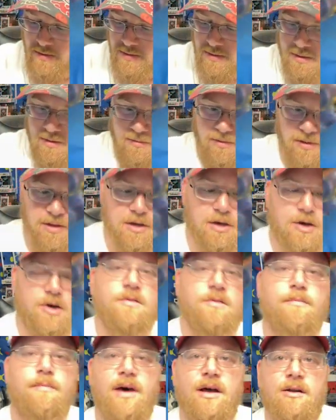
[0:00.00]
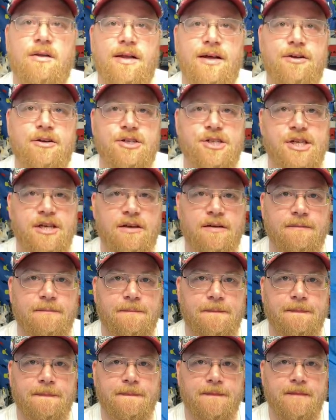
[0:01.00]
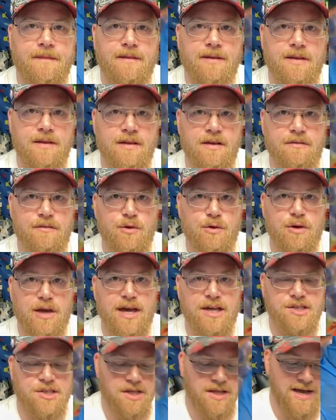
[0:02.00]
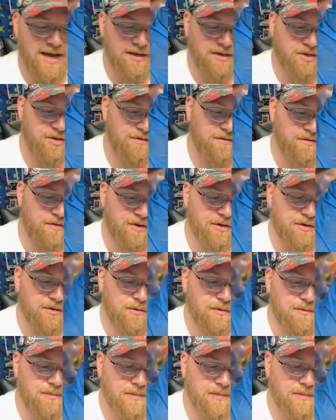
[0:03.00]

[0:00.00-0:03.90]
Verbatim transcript: There we go. Metal Energy. If you guessed that, good for you.